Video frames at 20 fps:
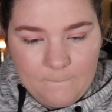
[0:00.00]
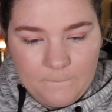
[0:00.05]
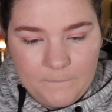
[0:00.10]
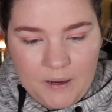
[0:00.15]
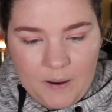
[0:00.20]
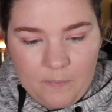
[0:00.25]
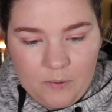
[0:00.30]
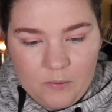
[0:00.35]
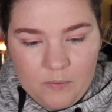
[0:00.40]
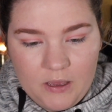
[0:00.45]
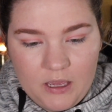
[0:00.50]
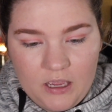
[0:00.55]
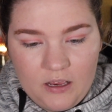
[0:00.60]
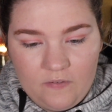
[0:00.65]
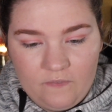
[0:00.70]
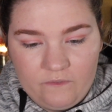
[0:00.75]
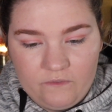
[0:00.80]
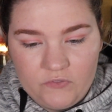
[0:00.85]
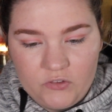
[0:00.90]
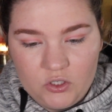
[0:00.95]
Peppermint
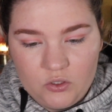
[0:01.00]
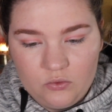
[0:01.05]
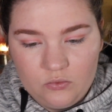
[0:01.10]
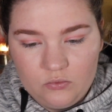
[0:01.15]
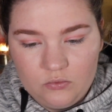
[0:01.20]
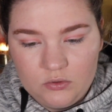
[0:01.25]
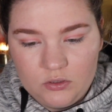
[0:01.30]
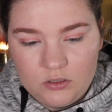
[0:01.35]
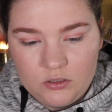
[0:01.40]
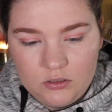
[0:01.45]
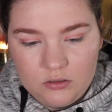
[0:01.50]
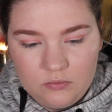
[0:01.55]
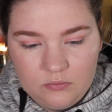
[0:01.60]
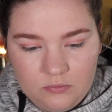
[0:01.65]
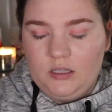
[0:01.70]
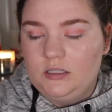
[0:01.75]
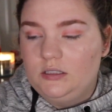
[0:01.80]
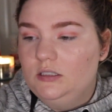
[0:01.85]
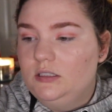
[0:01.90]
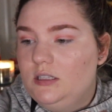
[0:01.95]
infused.
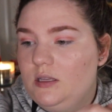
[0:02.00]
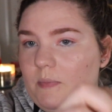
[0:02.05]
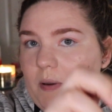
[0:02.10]
This is the